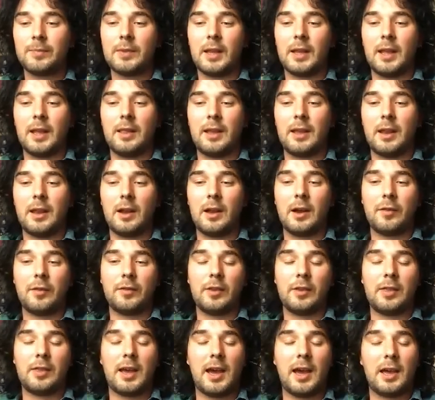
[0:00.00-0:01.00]
and then
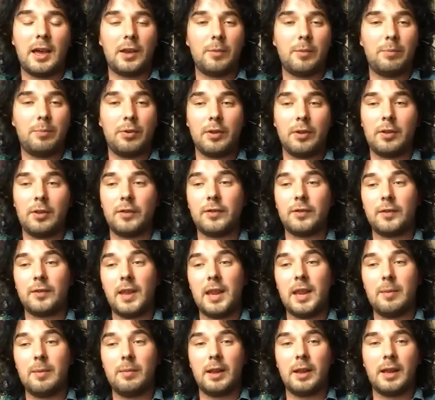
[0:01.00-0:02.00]
after that you put the
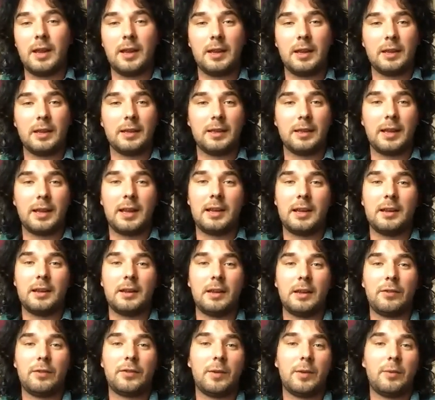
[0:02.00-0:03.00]
Steam link, and then
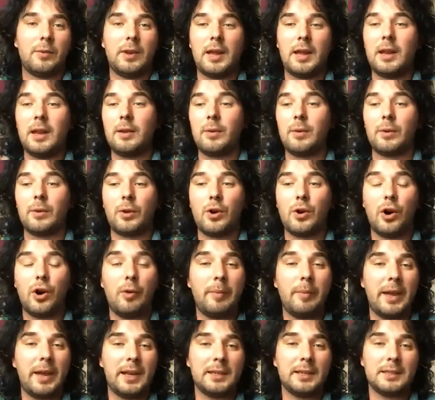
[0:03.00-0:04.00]
if anyone
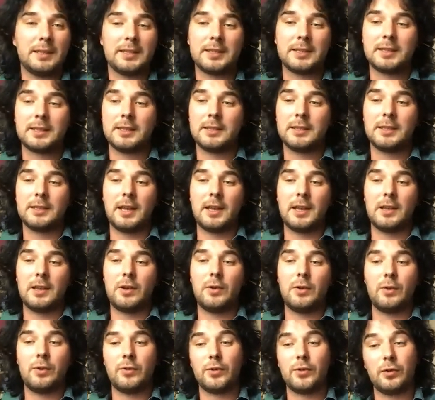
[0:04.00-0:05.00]
comments, then
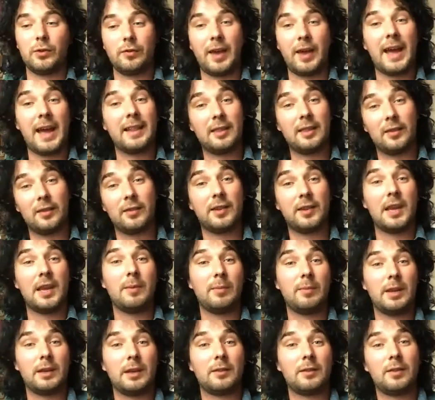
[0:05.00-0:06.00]
you sort of add the
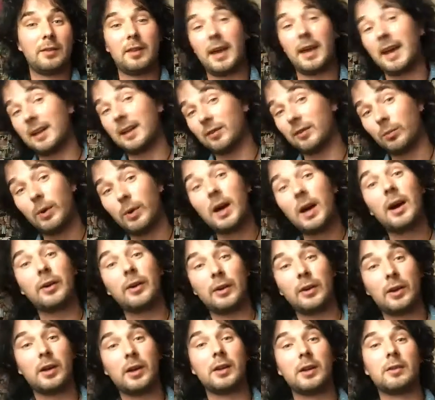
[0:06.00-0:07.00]
Steam link to that as well.
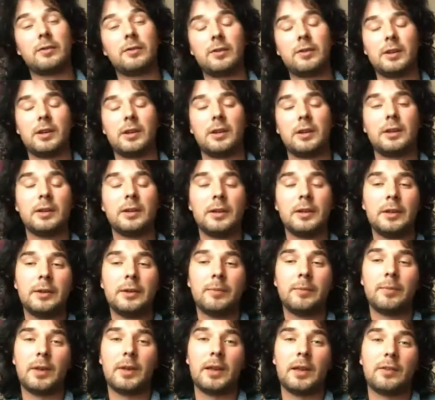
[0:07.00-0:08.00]
You kind of
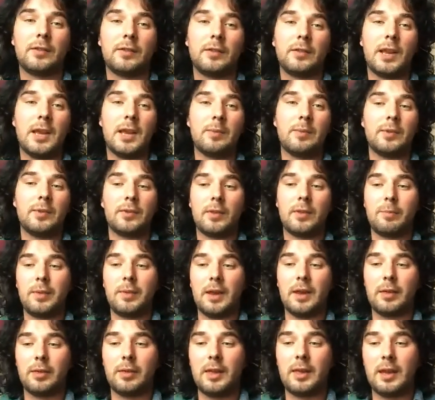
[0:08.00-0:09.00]
and Steam is the
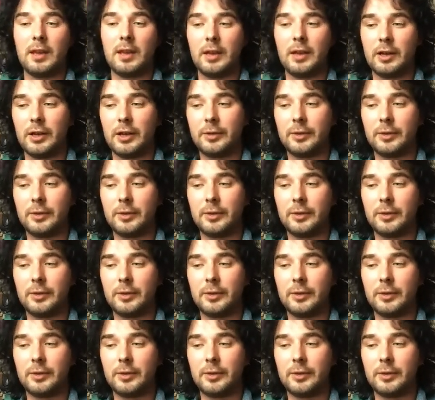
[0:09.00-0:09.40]
big thing.